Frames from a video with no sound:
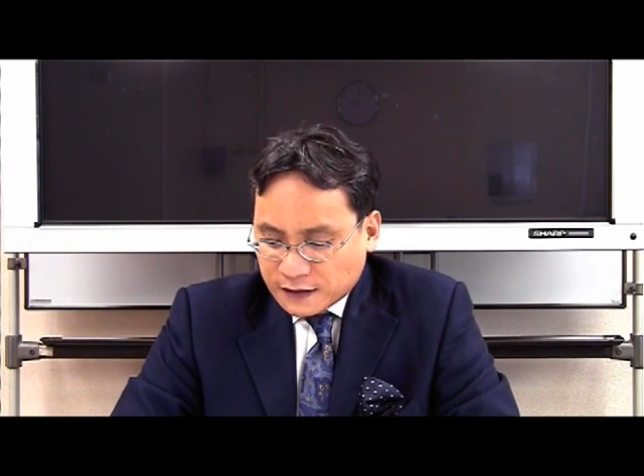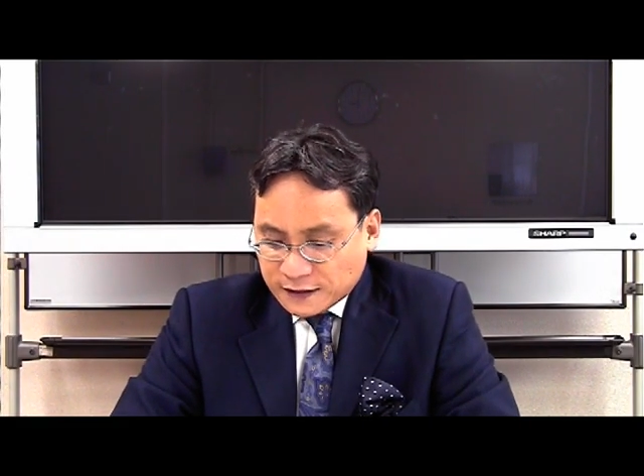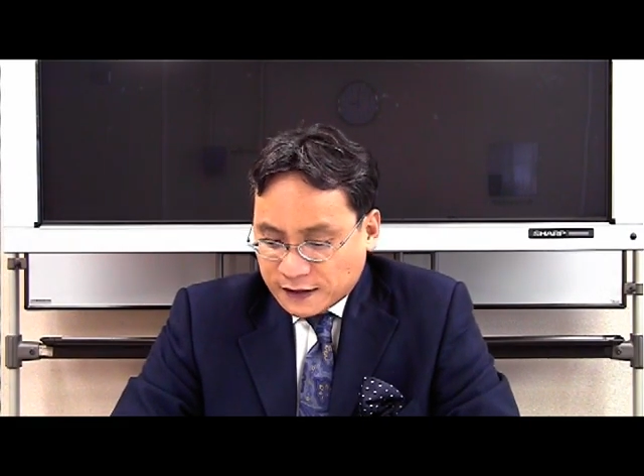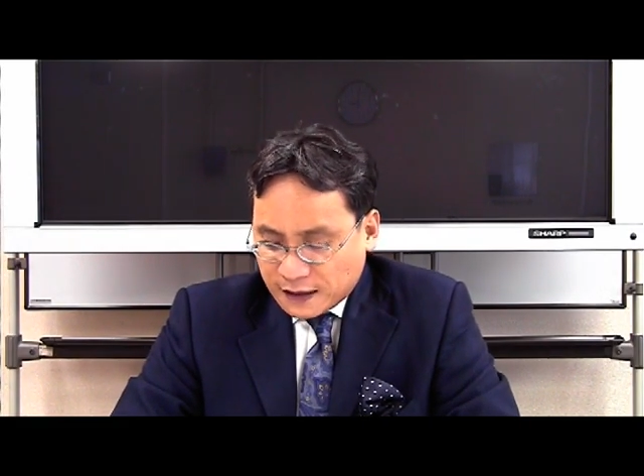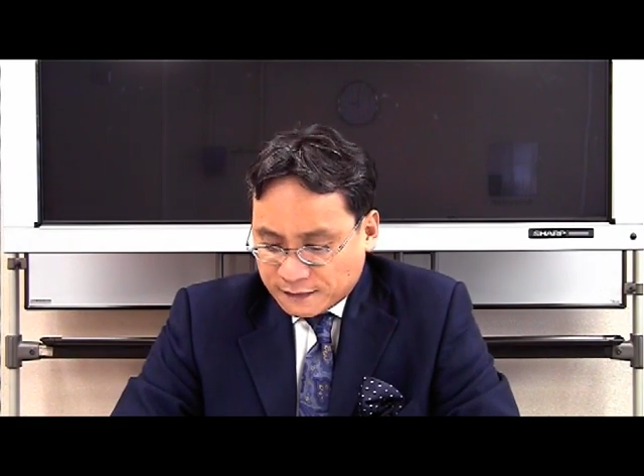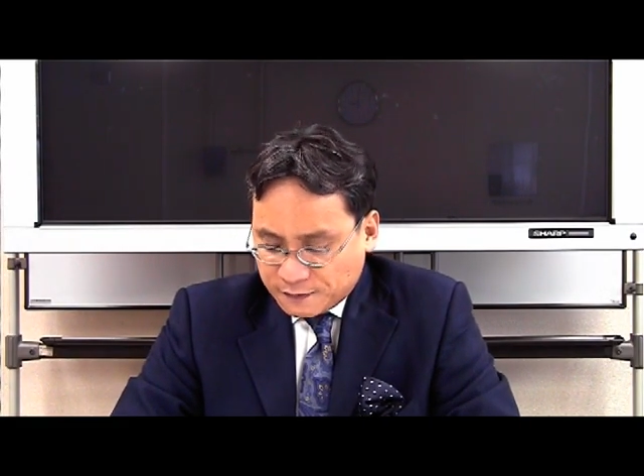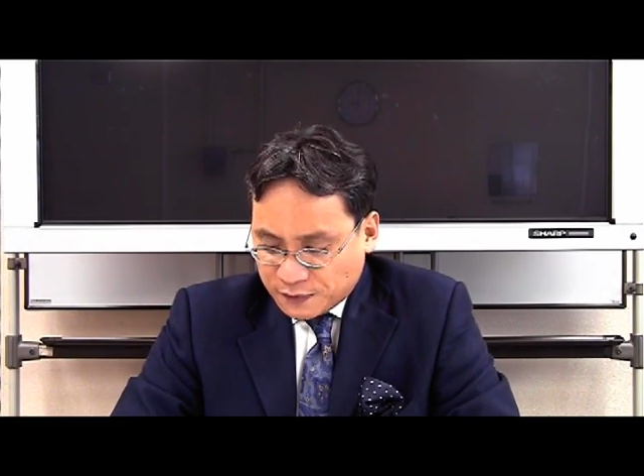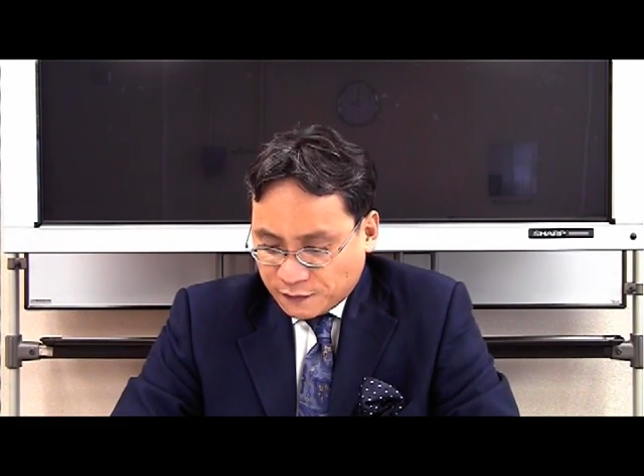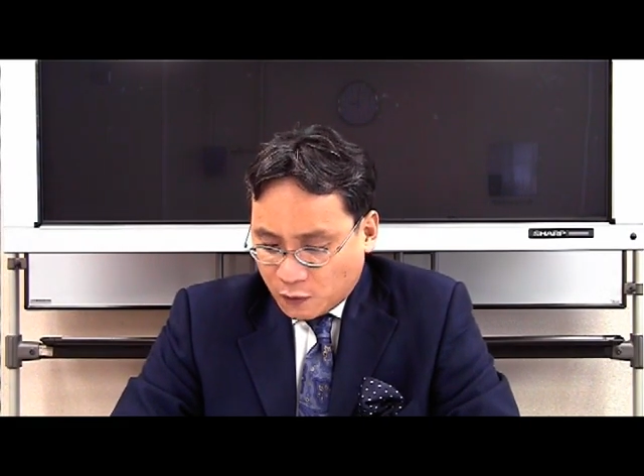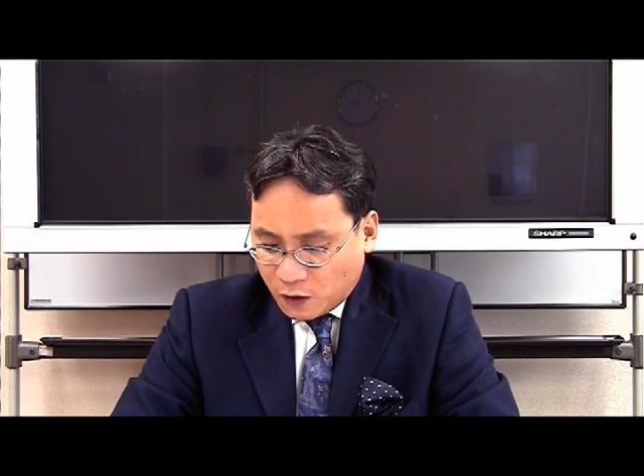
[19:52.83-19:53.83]
I said
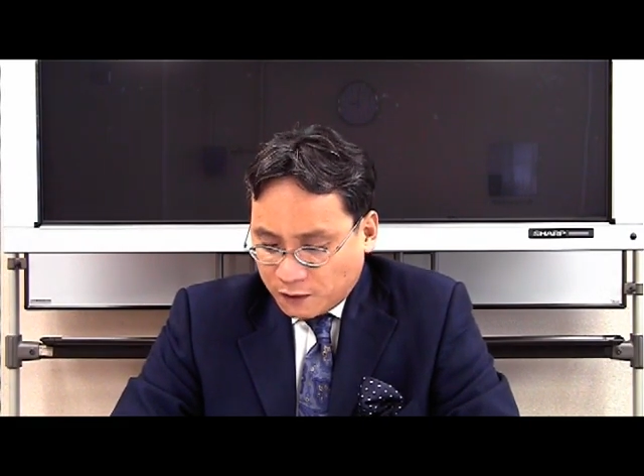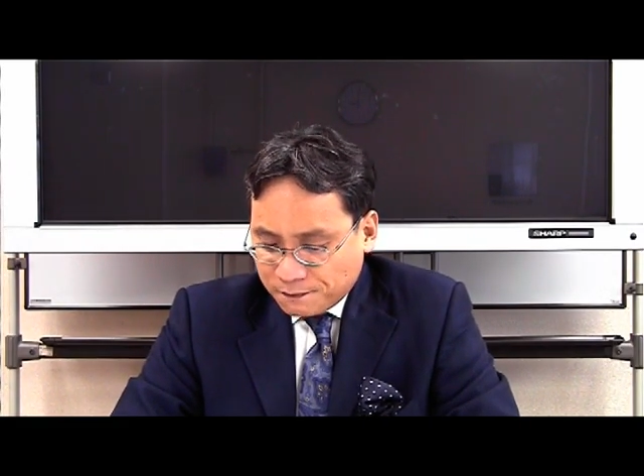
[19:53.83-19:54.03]
before,